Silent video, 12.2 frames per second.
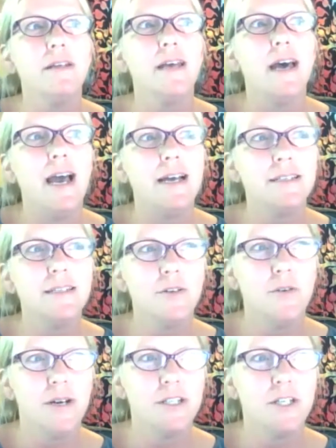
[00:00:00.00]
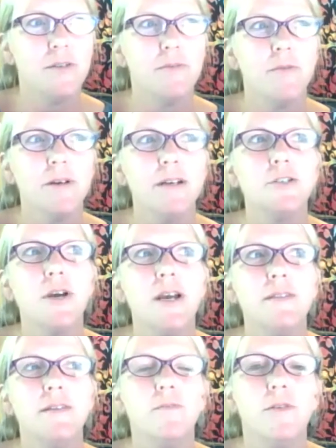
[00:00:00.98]
to ask the question, but we're going to
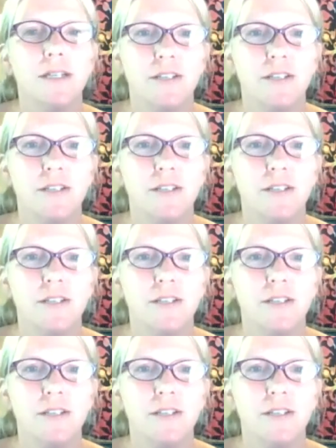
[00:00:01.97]
train them what